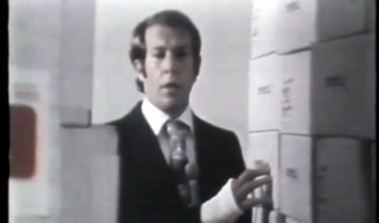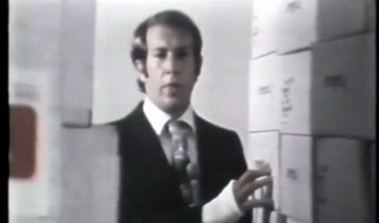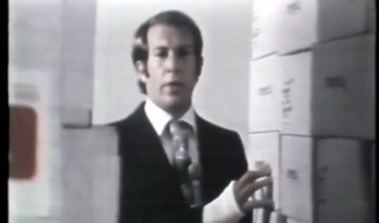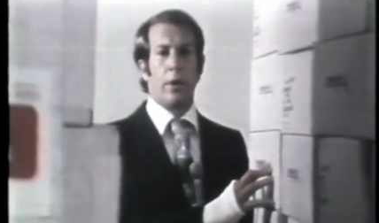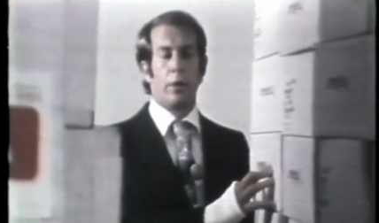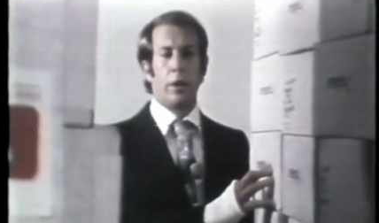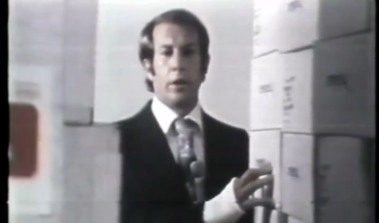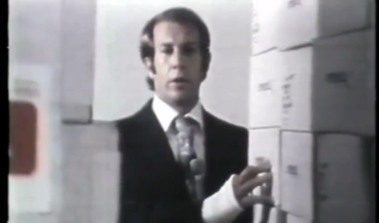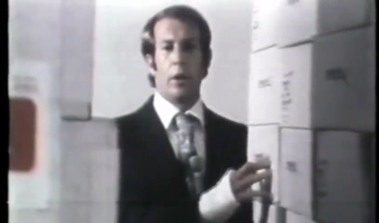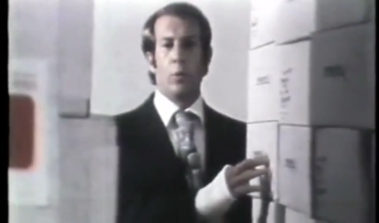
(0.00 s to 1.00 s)
They're
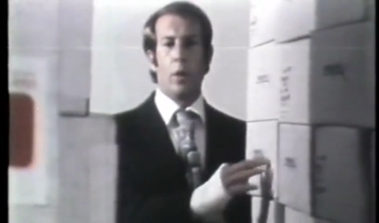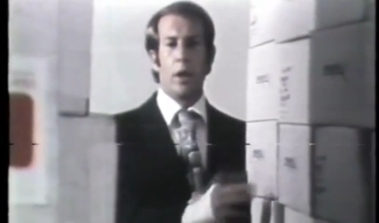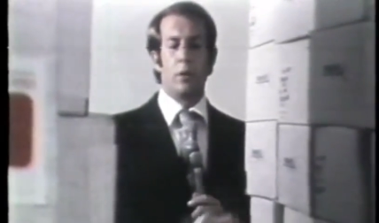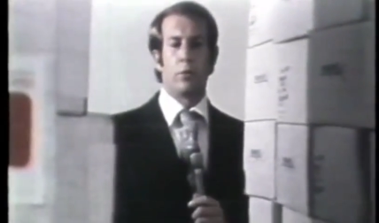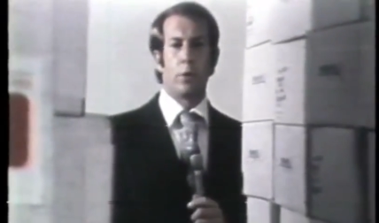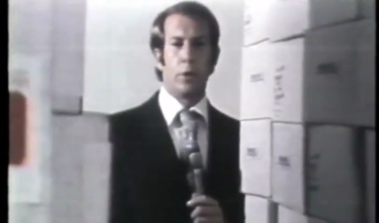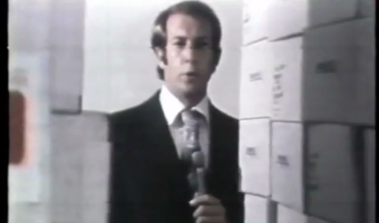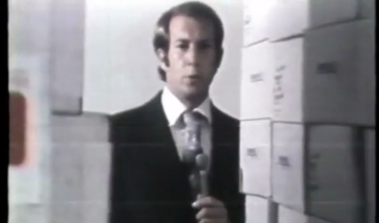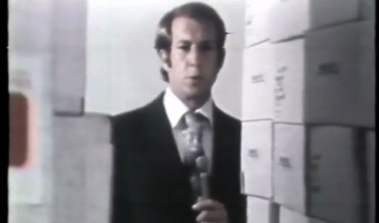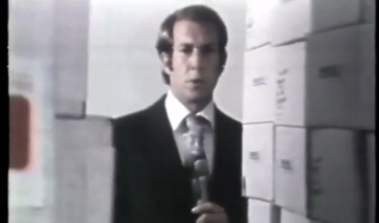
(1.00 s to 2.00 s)
here and ready for
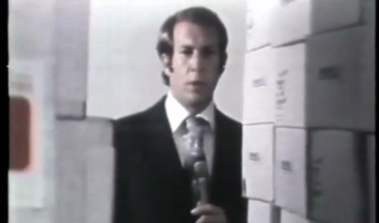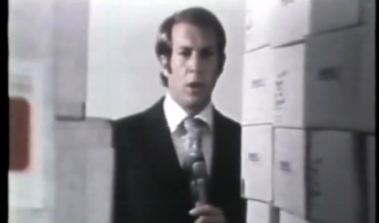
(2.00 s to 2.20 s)
use.